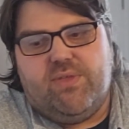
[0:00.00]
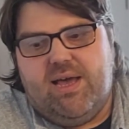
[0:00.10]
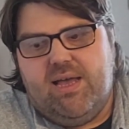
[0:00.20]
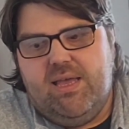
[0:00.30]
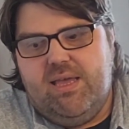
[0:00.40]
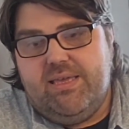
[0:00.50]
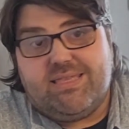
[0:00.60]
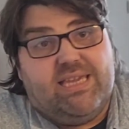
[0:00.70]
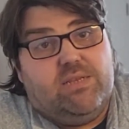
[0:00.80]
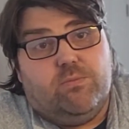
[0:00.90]
of that,
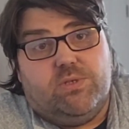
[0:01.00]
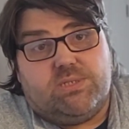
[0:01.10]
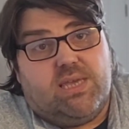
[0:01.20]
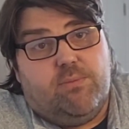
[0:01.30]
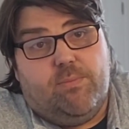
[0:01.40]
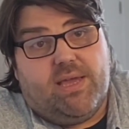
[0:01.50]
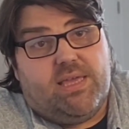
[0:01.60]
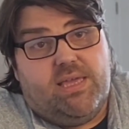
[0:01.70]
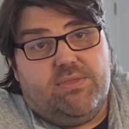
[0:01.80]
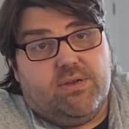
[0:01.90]
Keaton wasn't coming
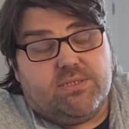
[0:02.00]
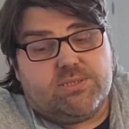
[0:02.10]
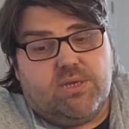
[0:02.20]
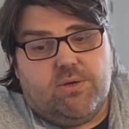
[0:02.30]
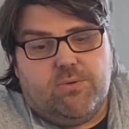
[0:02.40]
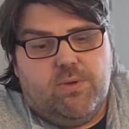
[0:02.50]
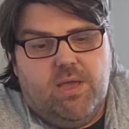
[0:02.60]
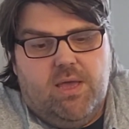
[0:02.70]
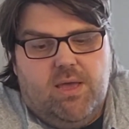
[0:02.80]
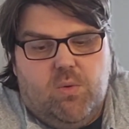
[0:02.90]
back either. So
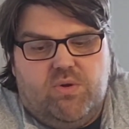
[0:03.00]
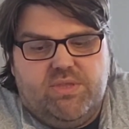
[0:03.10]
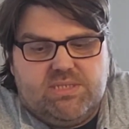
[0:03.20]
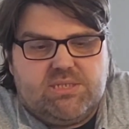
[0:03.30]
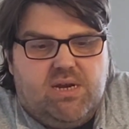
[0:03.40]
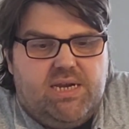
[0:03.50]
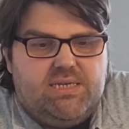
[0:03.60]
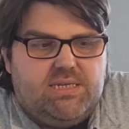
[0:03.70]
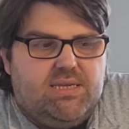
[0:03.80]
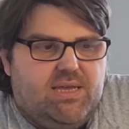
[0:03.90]
when they
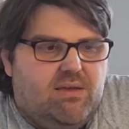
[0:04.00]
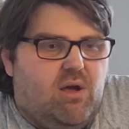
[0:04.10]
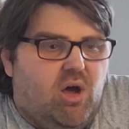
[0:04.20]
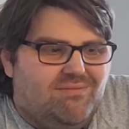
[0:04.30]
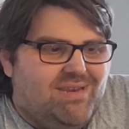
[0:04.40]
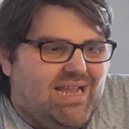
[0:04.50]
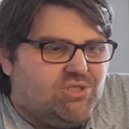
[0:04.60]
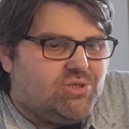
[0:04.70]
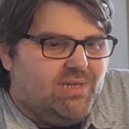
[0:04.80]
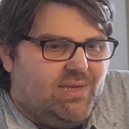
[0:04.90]
started,
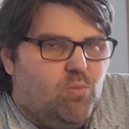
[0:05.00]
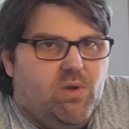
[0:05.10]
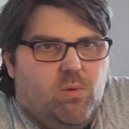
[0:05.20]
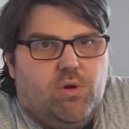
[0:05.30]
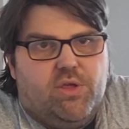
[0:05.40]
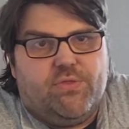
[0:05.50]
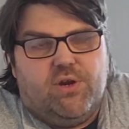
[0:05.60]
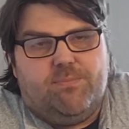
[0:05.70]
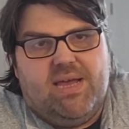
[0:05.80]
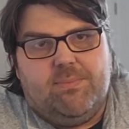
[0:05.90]
naturally, we want a
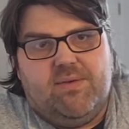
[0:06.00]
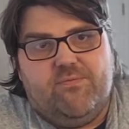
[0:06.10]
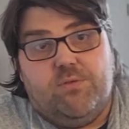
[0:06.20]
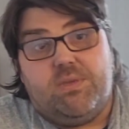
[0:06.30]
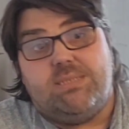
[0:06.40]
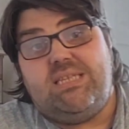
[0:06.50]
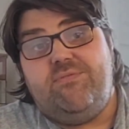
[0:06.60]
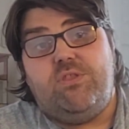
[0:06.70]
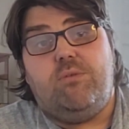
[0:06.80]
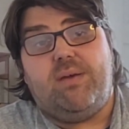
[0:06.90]
third Batman film, because
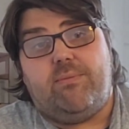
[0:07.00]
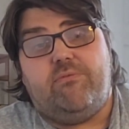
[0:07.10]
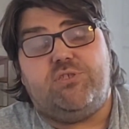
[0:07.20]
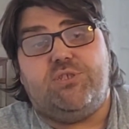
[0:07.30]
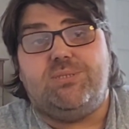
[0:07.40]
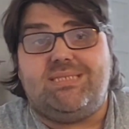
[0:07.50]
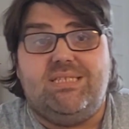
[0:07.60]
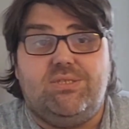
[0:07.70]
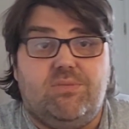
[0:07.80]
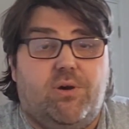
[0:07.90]
even though Batman Returns
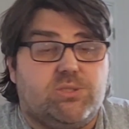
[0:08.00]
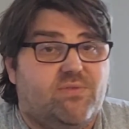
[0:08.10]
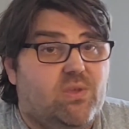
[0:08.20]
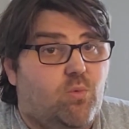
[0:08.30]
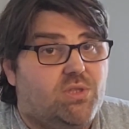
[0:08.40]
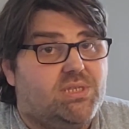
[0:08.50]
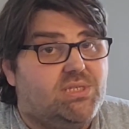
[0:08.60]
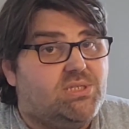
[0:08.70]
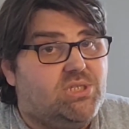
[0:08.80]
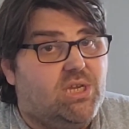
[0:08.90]
didn't do the box office they wanted
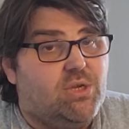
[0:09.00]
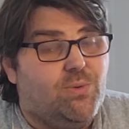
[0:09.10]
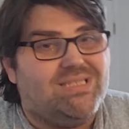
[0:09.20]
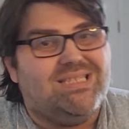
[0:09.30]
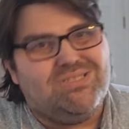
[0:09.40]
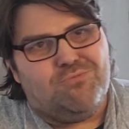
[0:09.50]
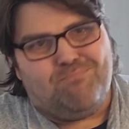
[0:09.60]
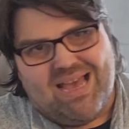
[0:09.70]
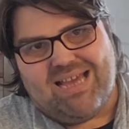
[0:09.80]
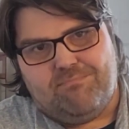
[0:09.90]
it to do, it didn't do
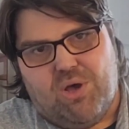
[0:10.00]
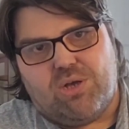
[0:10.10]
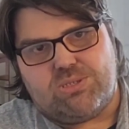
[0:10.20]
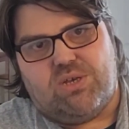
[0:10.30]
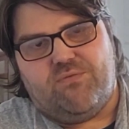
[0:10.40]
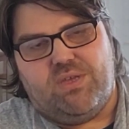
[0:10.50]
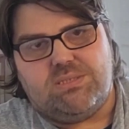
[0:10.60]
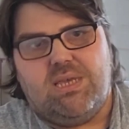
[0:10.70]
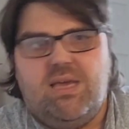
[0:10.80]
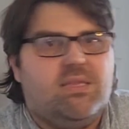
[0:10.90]
bad box
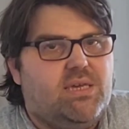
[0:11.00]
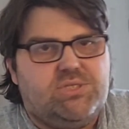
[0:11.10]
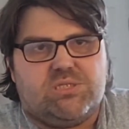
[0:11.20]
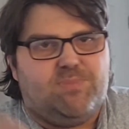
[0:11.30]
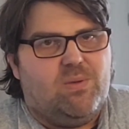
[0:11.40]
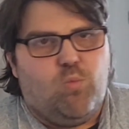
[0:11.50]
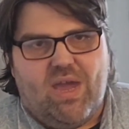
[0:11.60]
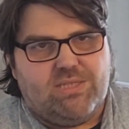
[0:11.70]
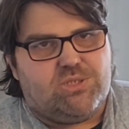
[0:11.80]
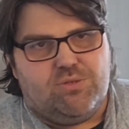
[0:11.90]
office. They just spent
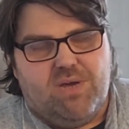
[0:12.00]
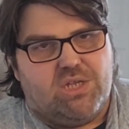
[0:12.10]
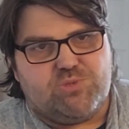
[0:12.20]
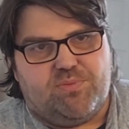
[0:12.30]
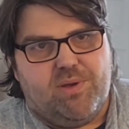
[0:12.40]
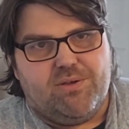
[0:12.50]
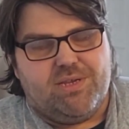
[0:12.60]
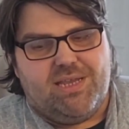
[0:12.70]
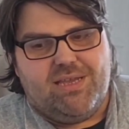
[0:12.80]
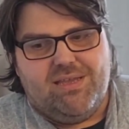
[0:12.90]
way too much
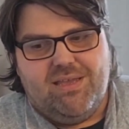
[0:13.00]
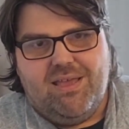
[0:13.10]
promoting it,